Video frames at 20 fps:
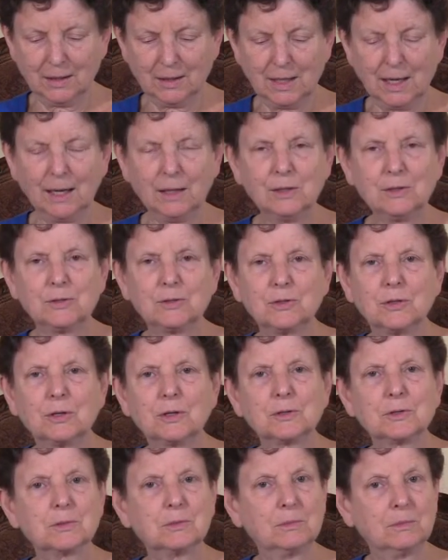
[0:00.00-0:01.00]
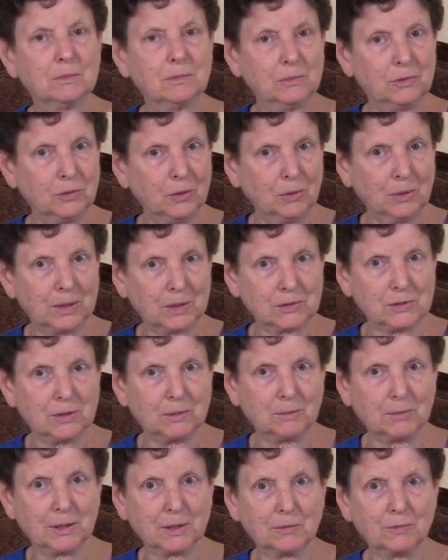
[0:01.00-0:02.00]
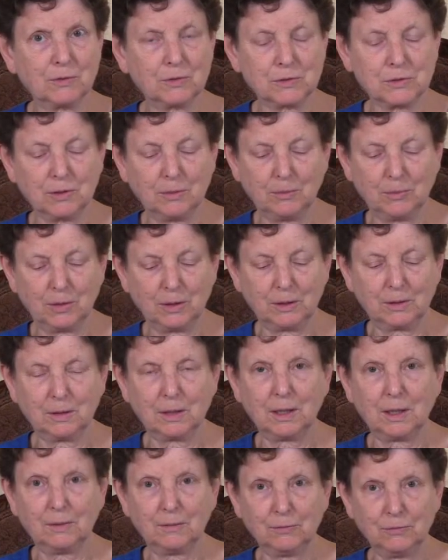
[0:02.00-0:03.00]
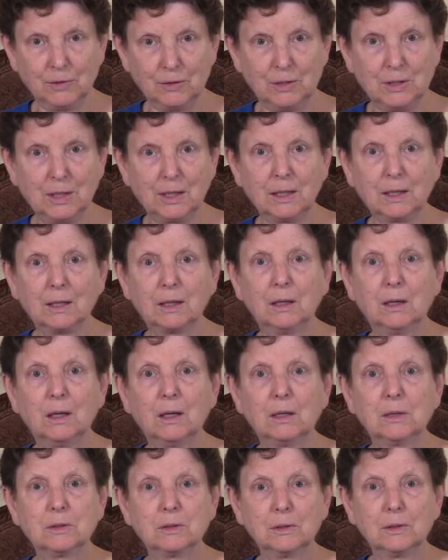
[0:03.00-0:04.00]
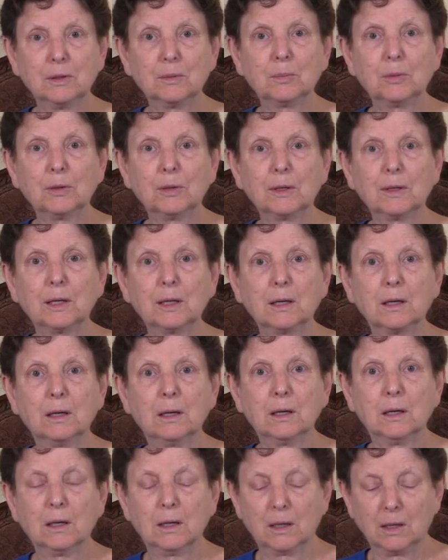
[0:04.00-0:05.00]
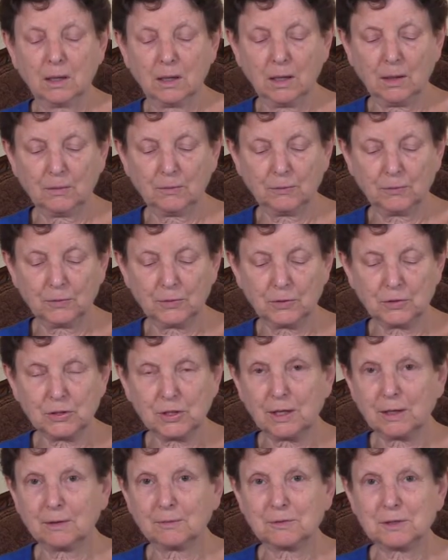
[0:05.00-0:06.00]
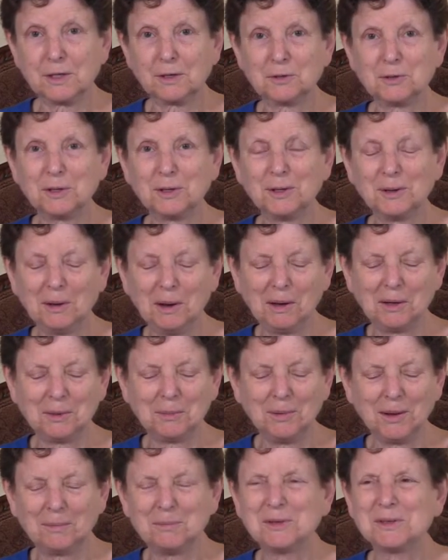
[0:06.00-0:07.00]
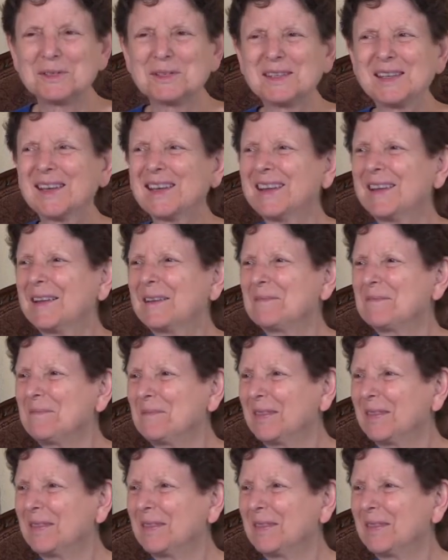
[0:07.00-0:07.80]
That is just doing something for someone every day, deliberately, for the sake of Satchidananda. I'm just thinking.